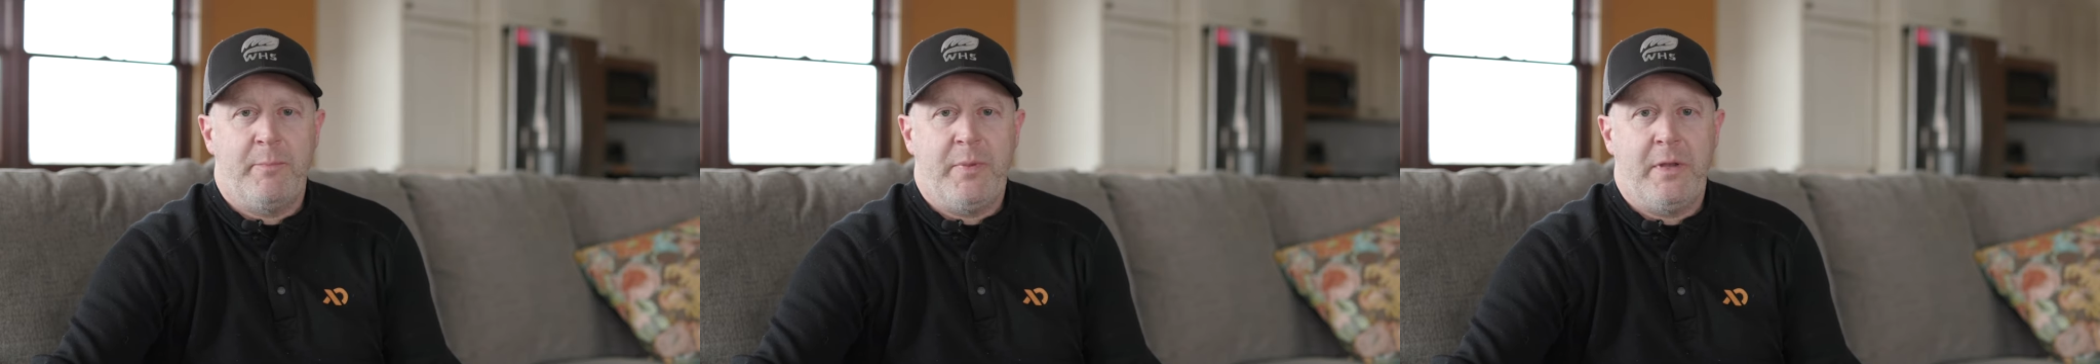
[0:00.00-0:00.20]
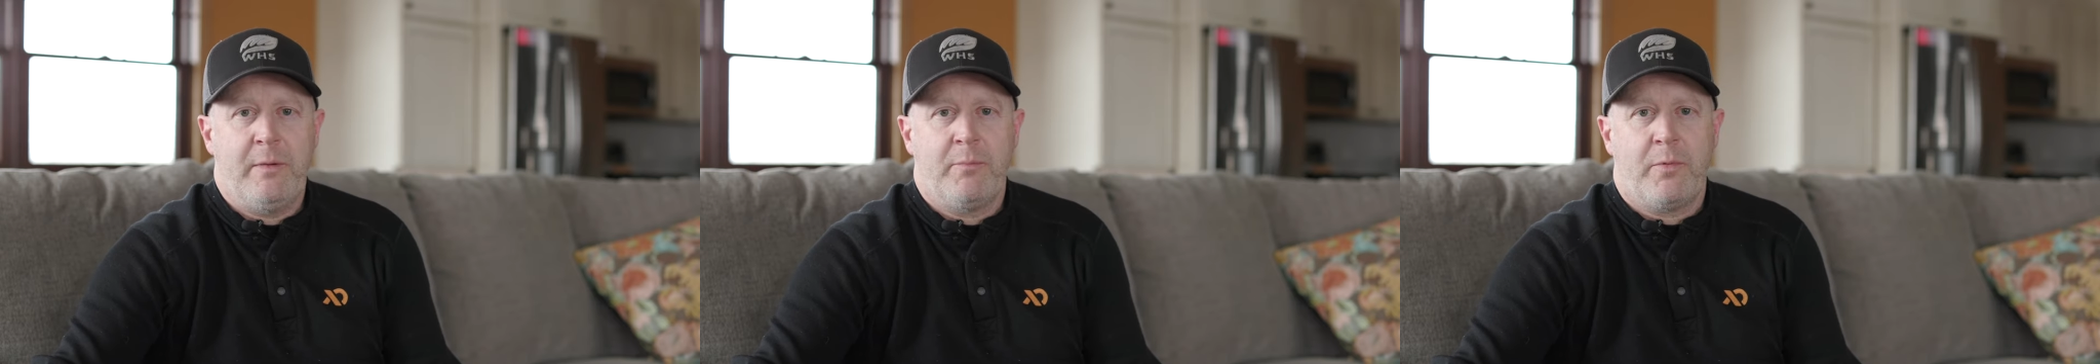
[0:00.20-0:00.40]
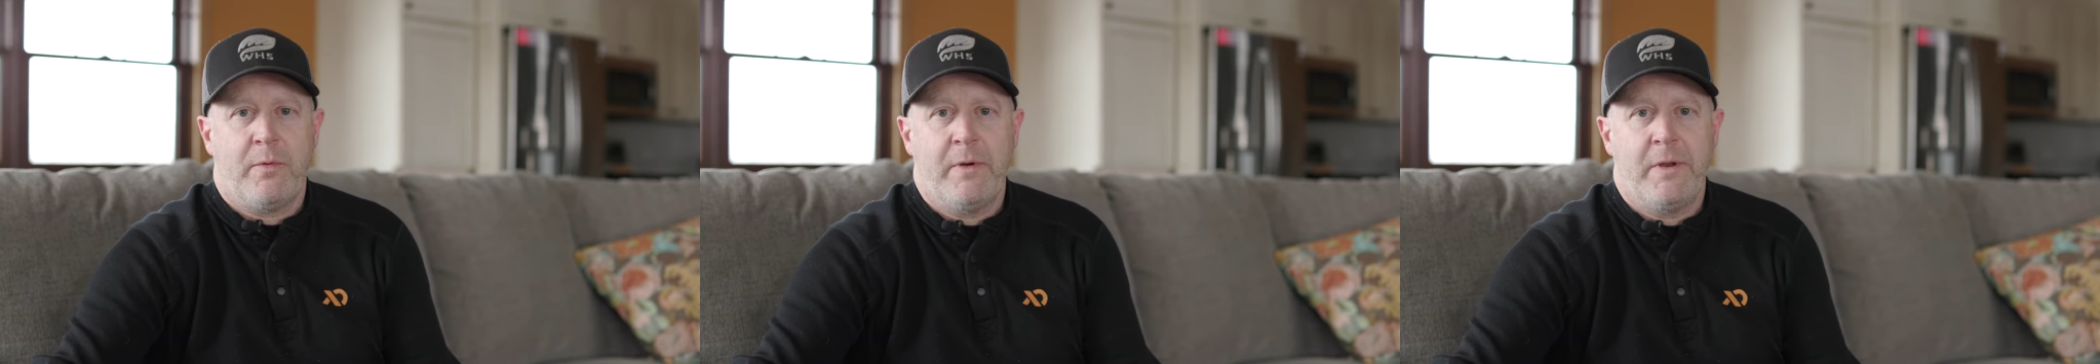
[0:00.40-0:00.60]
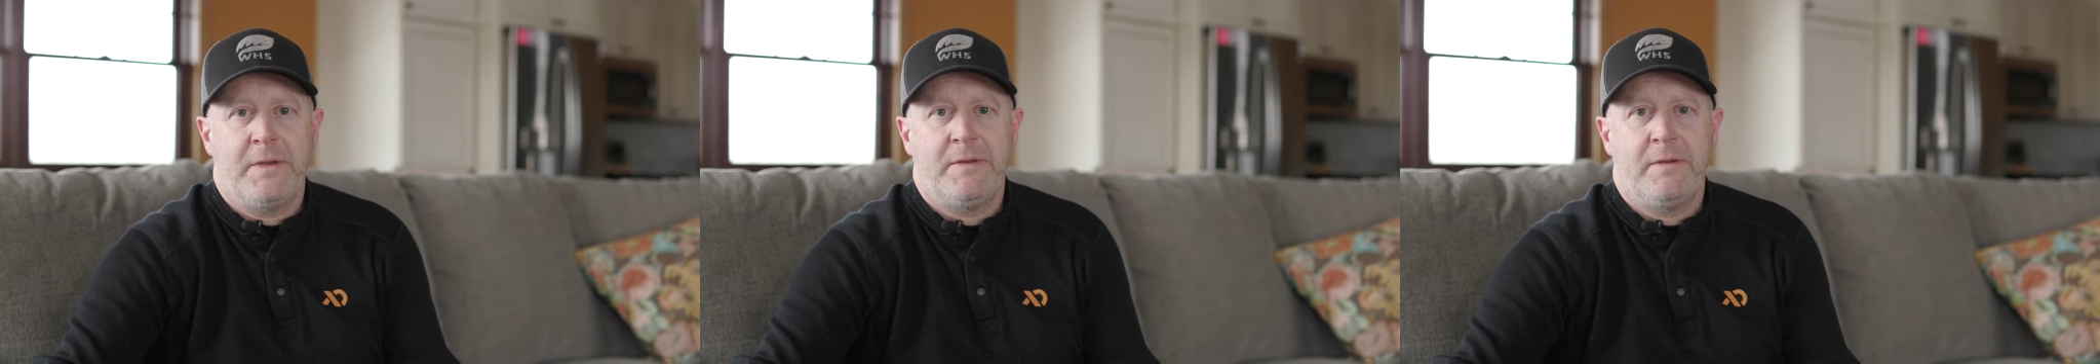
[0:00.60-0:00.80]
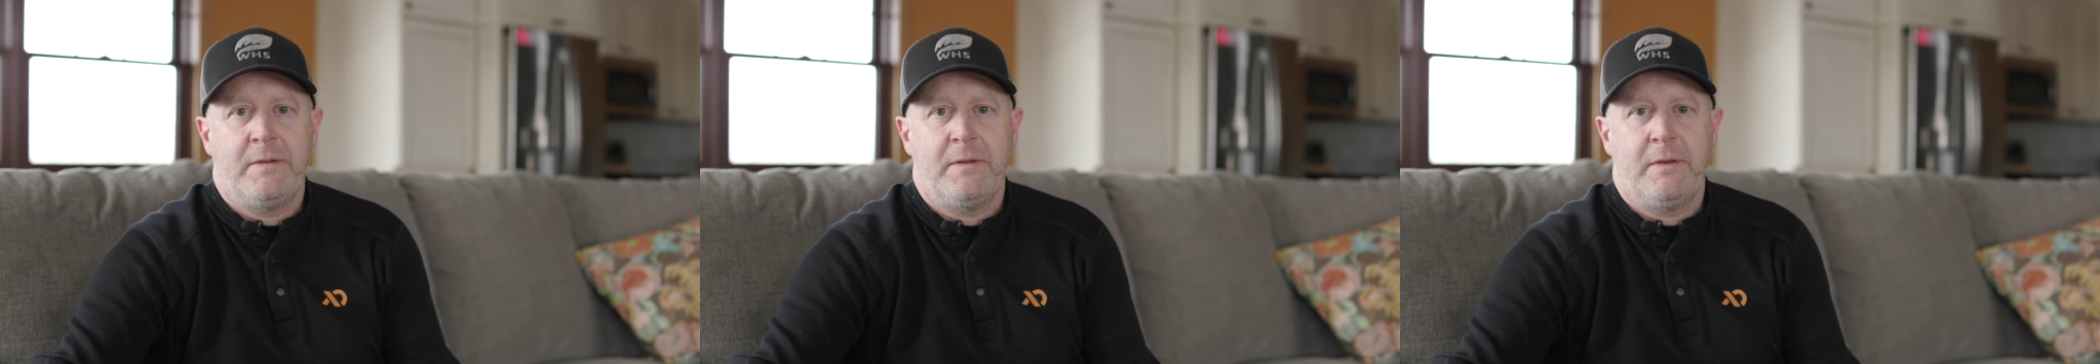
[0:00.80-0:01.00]

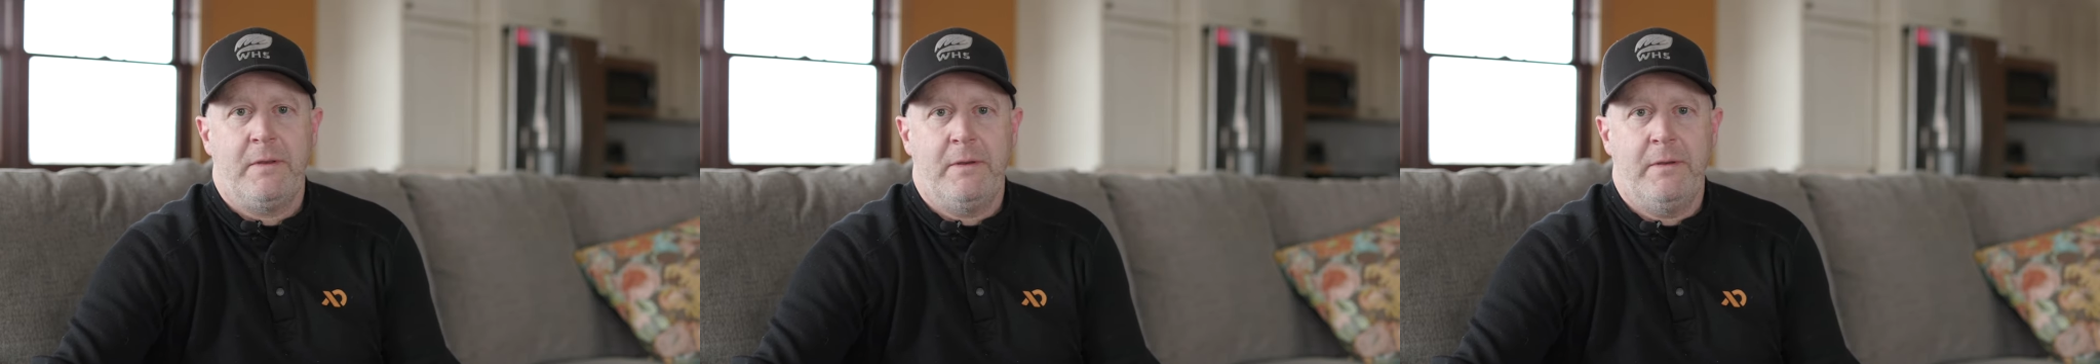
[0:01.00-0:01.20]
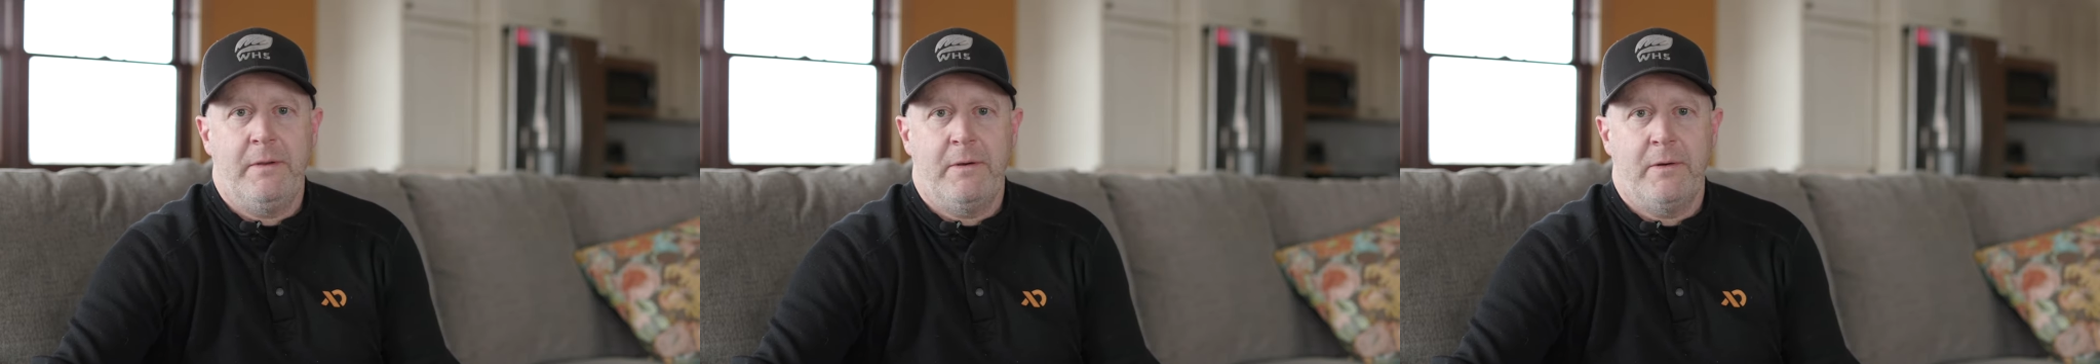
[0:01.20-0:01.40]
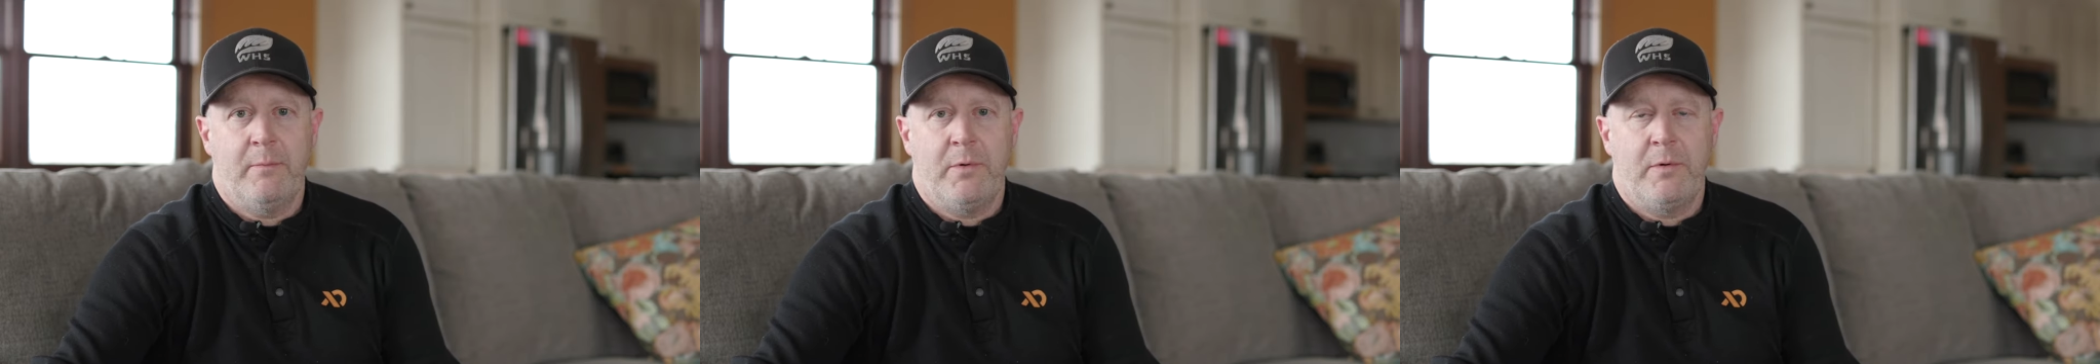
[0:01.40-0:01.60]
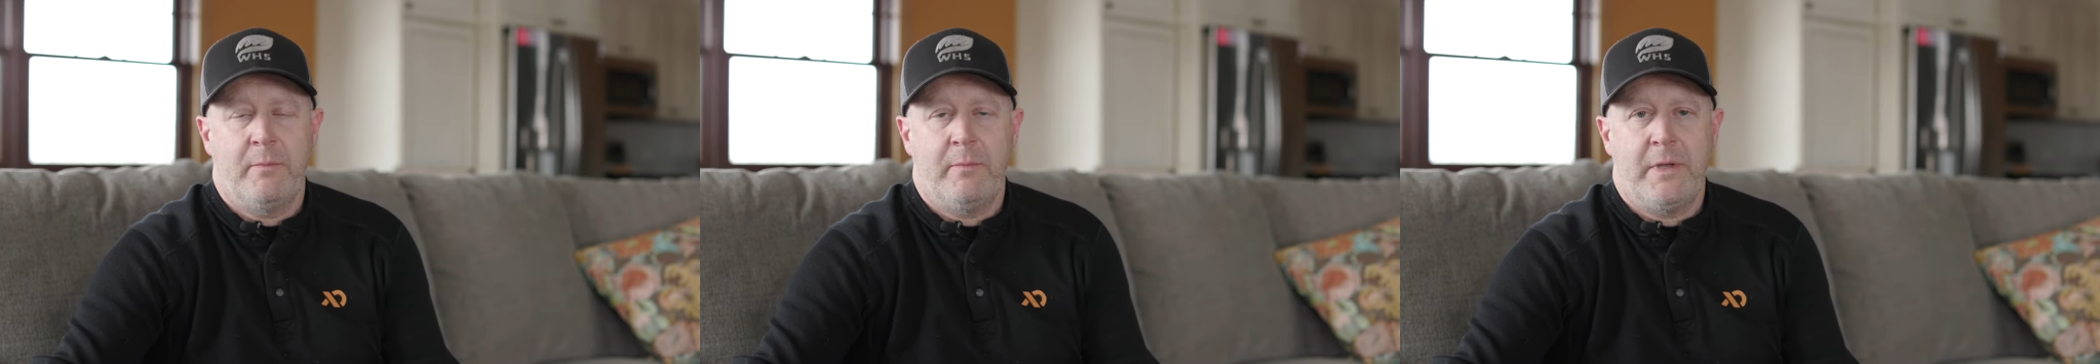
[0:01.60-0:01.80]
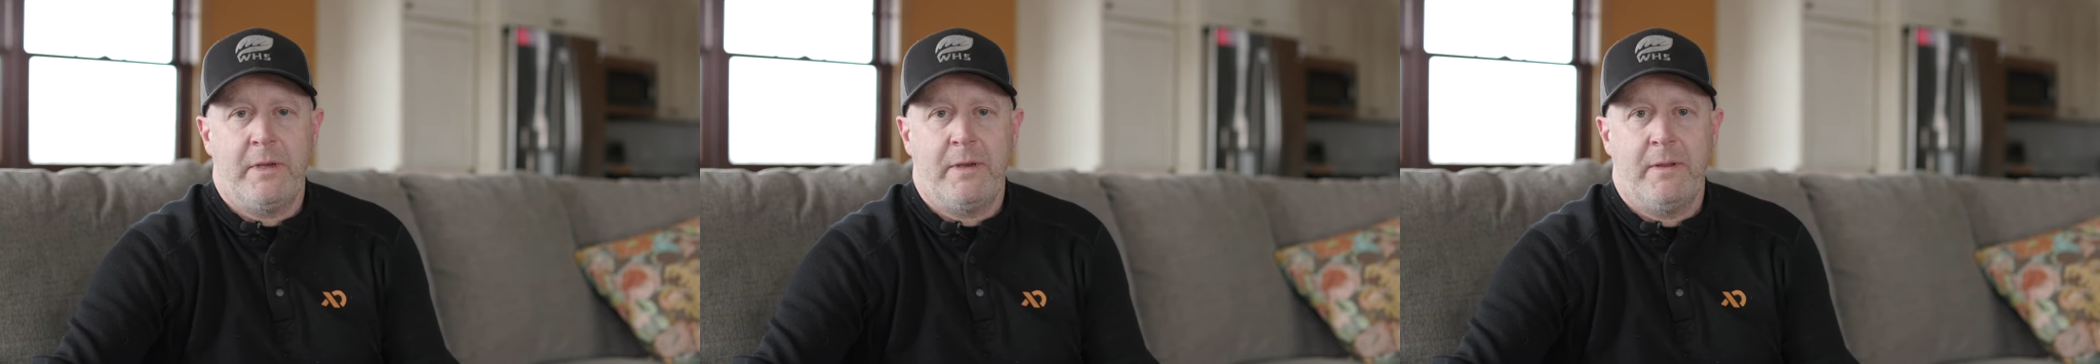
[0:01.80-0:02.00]
pinpoint deer movement,